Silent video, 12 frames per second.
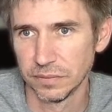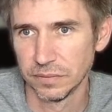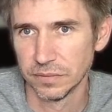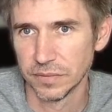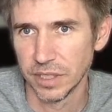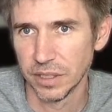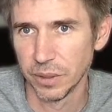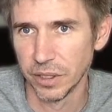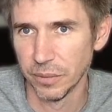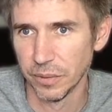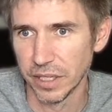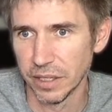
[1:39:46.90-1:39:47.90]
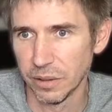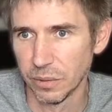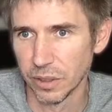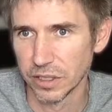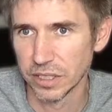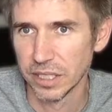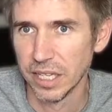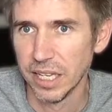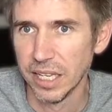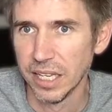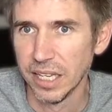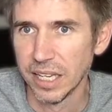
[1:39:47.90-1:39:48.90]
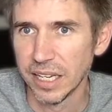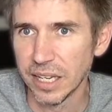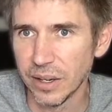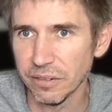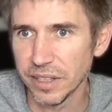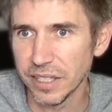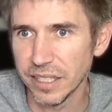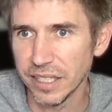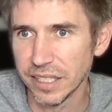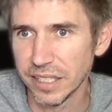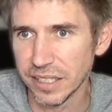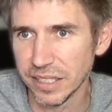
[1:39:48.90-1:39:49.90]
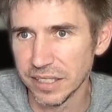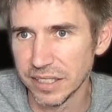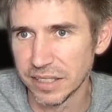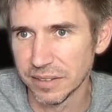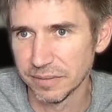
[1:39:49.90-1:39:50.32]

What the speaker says: There we go, and now it works. Now everything is